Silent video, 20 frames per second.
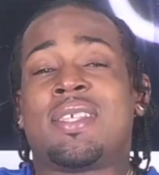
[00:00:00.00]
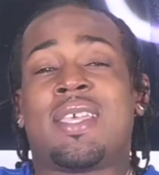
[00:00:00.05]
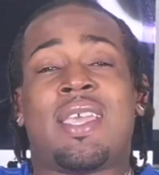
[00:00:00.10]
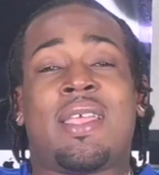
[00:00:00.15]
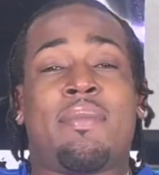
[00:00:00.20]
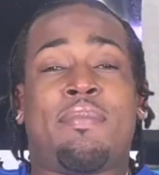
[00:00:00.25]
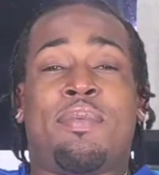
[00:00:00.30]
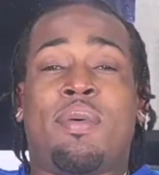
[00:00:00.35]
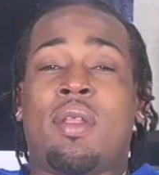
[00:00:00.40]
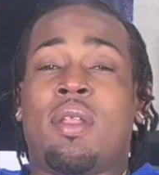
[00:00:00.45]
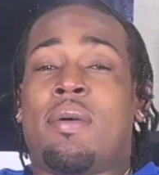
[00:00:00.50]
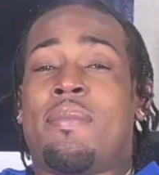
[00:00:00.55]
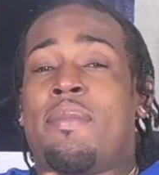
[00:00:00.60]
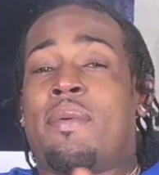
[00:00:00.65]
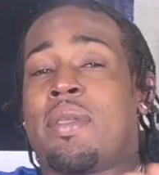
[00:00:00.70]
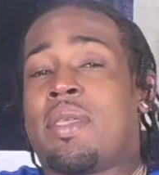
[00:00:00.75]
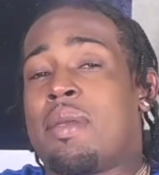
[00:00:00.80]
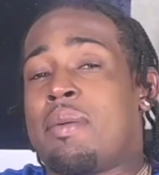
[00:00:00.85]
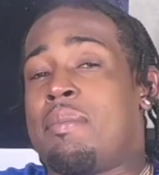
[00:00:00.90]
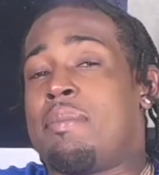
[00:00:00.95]
said pull up
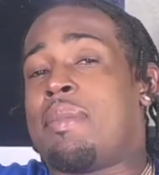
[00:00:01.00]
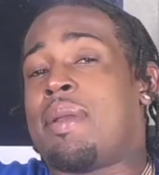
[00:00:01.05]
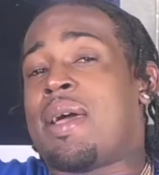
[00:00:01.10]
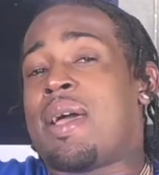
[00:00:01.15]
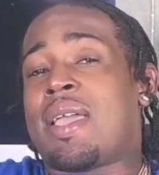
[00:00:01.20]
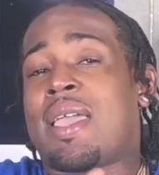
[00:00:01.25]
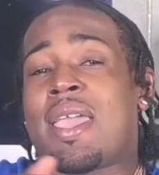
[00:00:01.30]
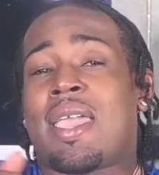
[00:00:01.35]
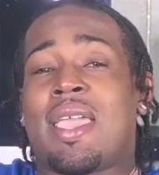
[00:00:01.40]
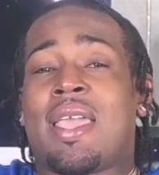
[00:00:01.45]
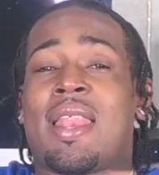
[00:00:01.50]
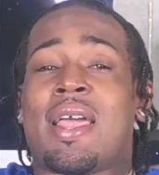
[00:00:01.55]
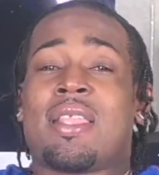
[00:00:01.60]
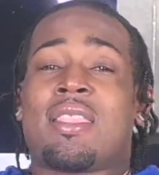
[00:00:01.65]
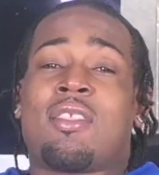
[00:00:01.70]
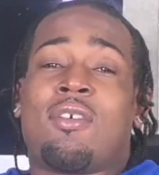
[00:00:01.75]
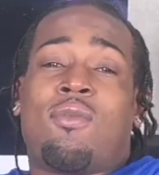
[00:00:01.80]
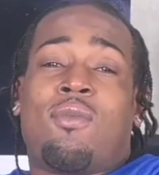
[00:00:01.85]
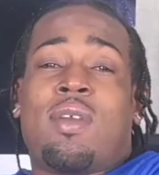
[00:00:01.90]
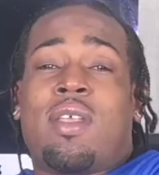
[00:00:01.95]
on your block hanging out
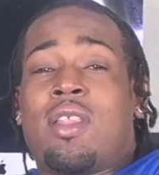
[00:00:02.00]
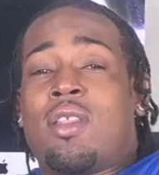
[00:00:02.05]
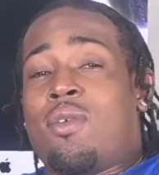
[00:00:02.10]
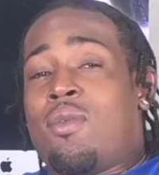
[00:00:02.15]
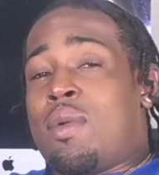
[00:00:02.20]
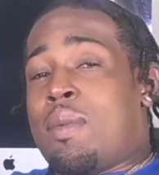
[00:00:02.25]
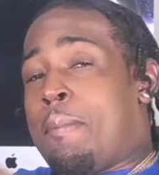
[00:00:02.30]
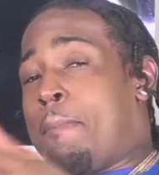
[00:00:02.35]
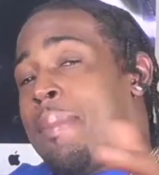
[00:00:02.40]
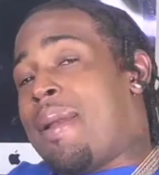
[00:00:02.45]
the window and